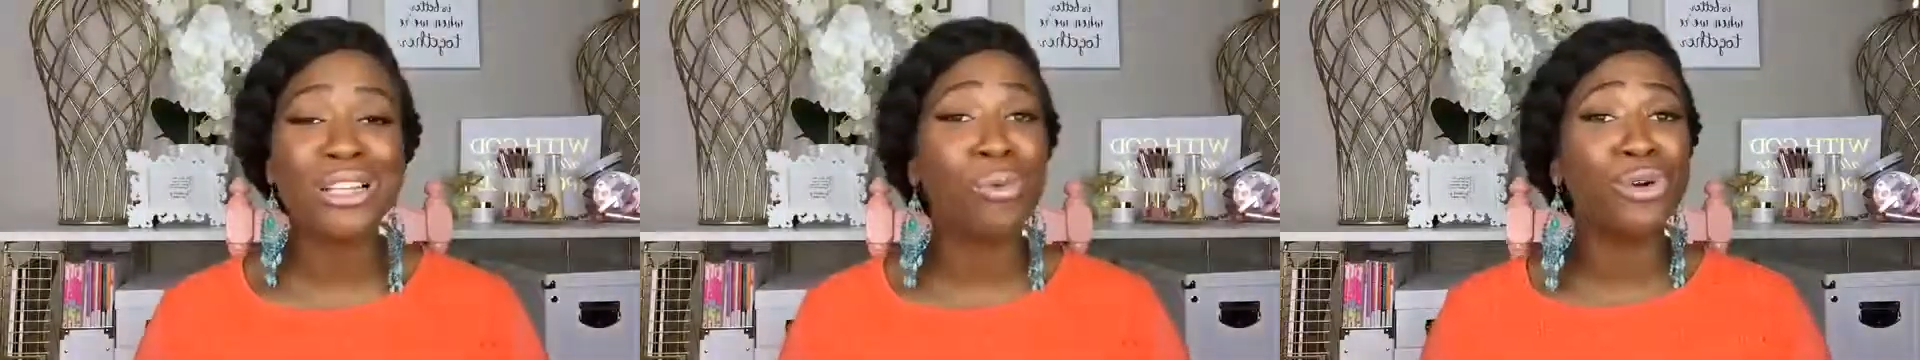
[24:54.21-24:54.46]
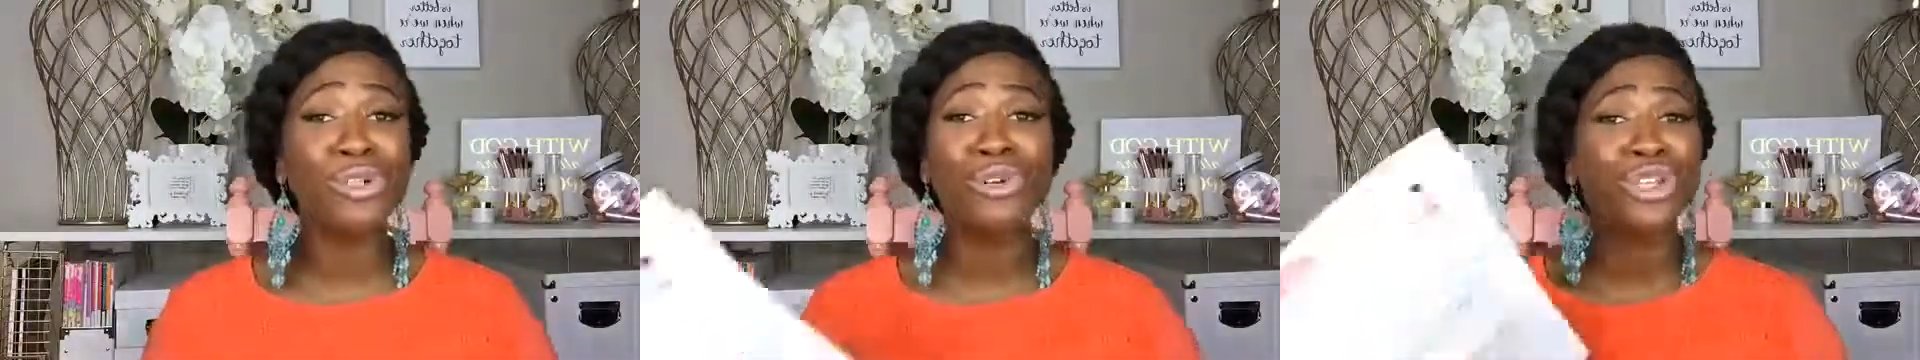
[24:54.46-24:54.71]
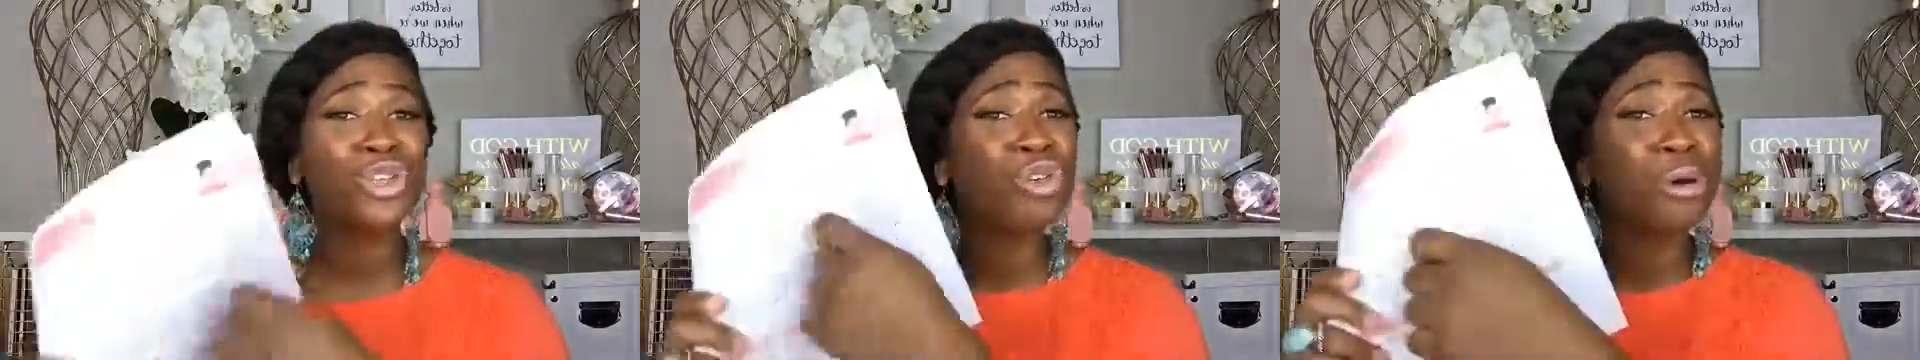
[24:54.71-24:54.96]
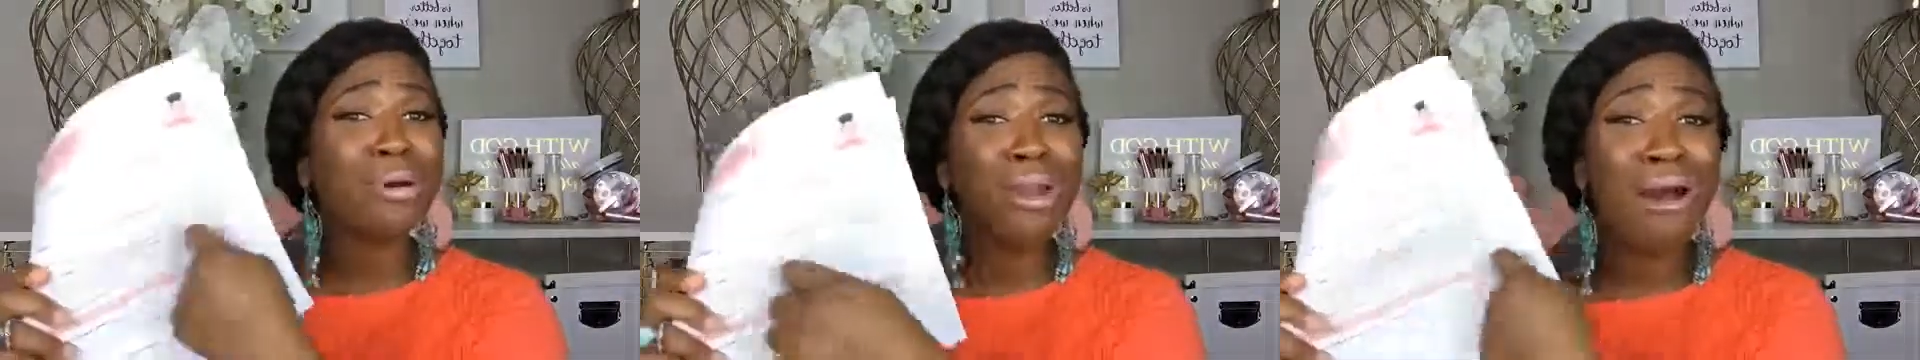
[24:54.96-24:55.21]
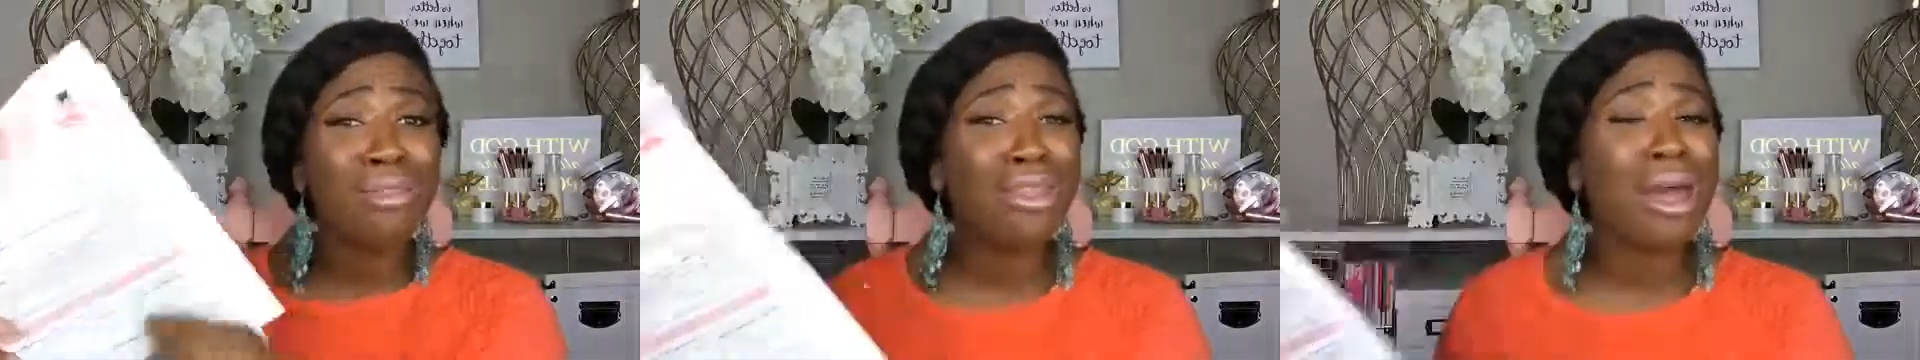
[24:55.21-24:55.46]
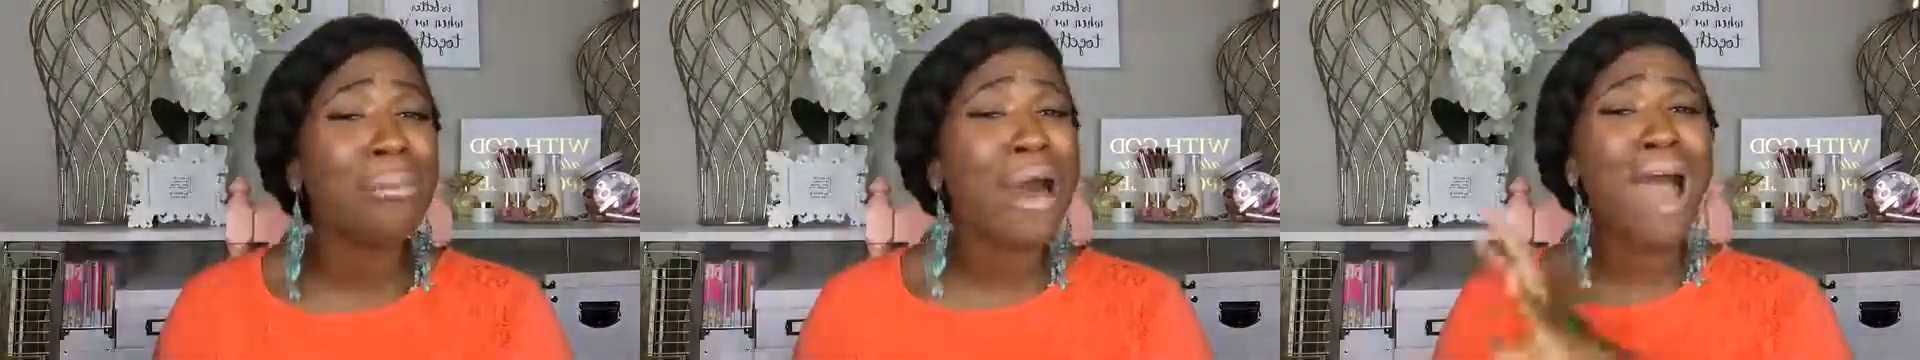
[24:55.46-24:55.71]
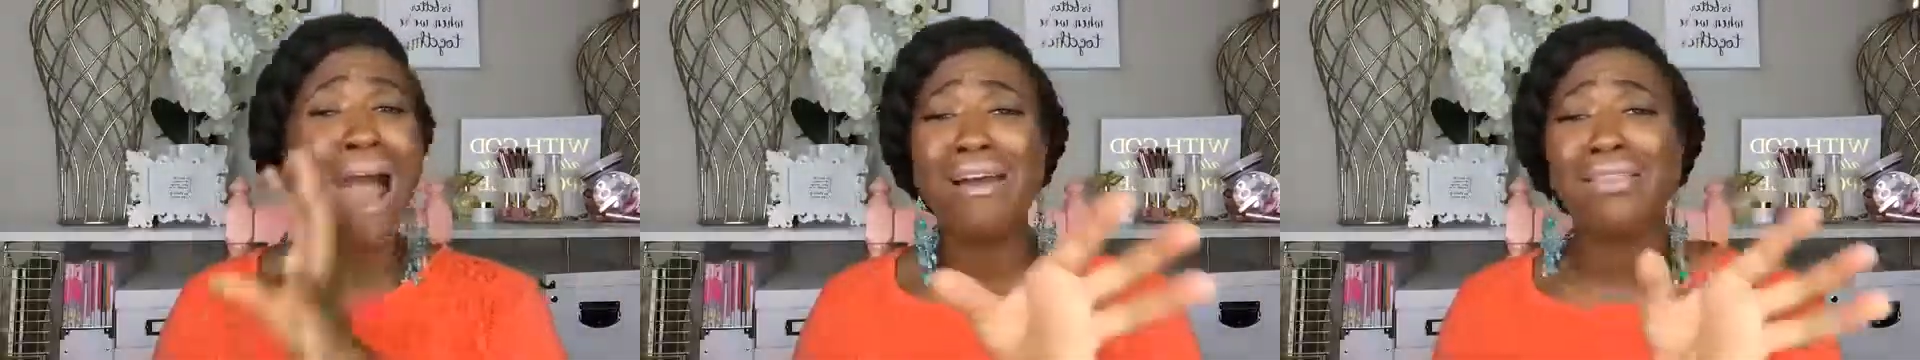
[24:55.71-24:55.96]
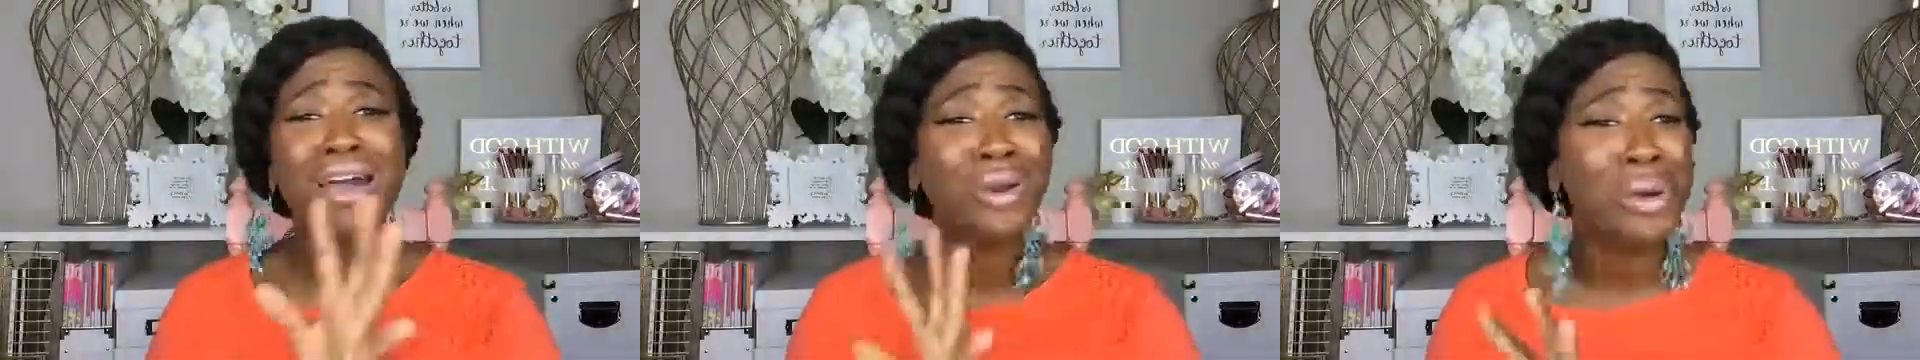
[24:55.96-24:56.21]
I want you to scribble on them,
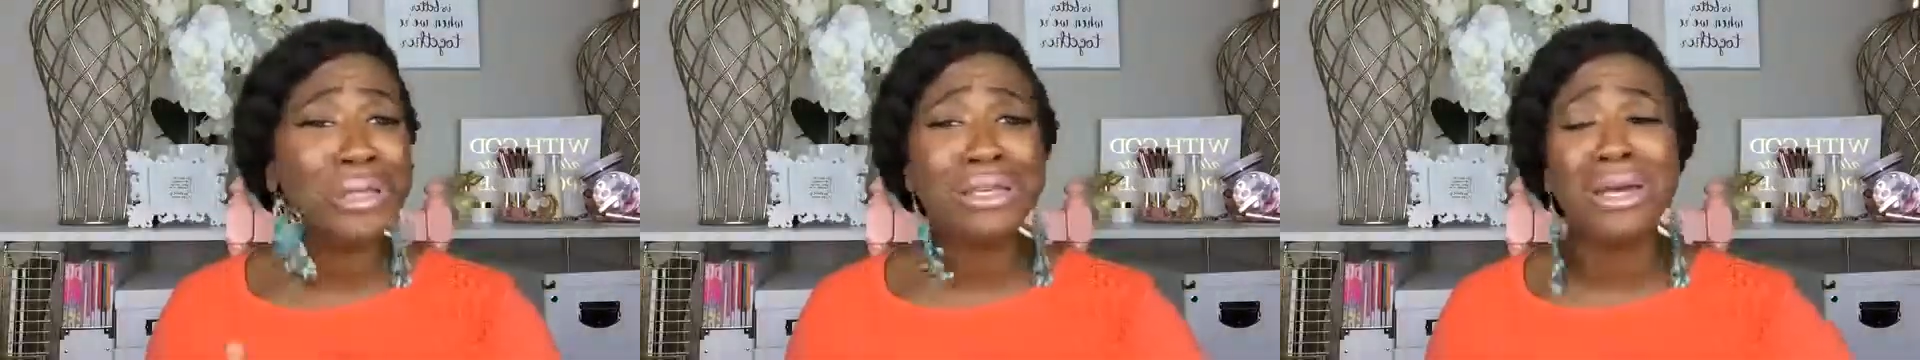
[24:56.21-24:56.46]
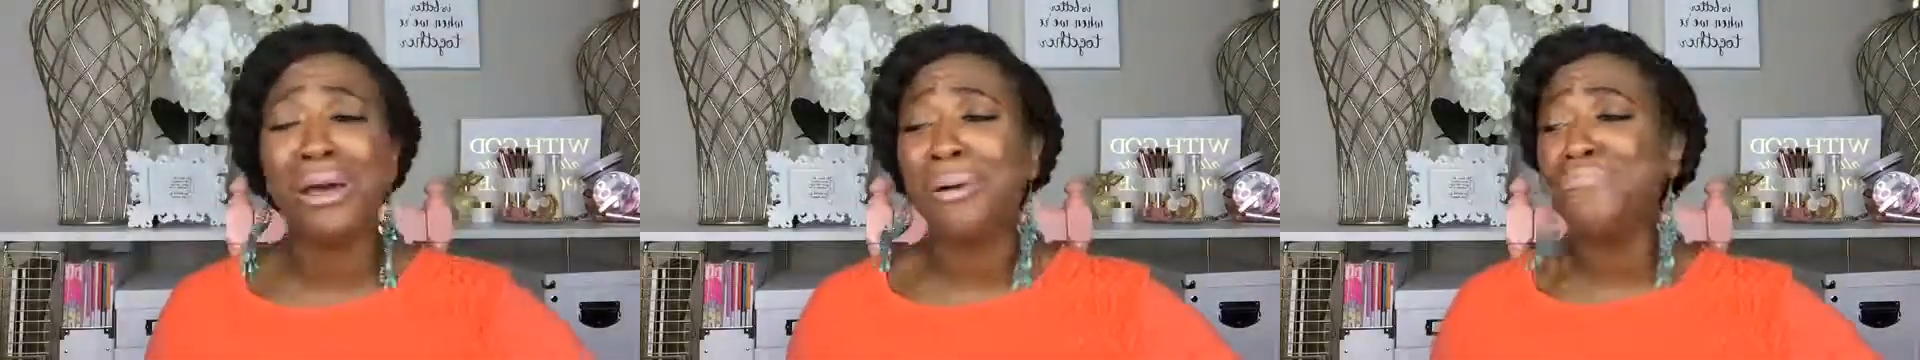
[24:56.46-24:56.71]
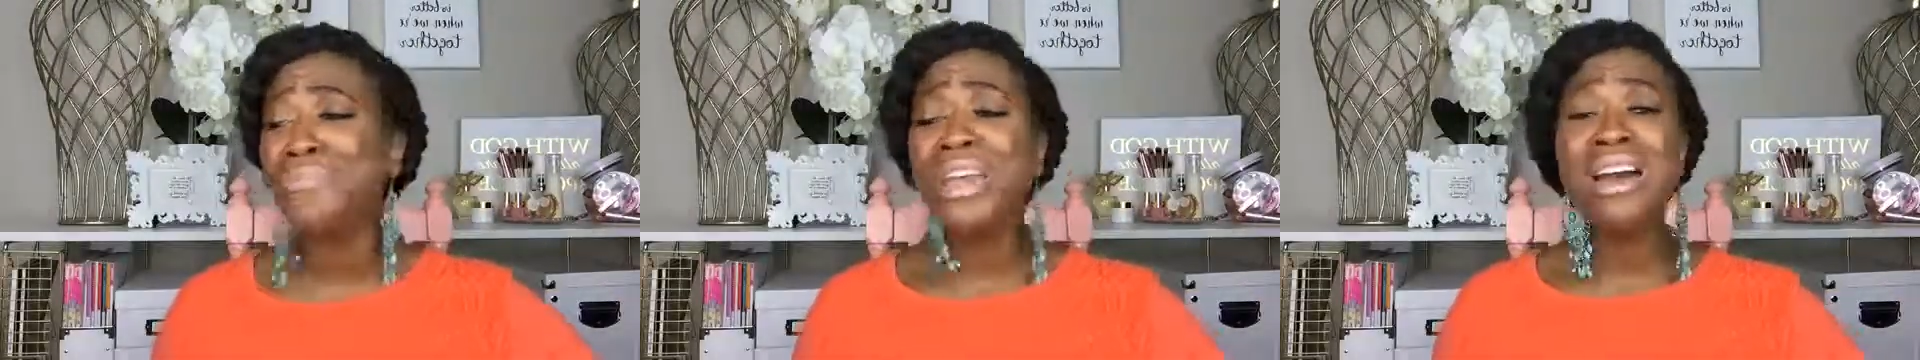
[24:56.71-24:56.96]
highlight on them.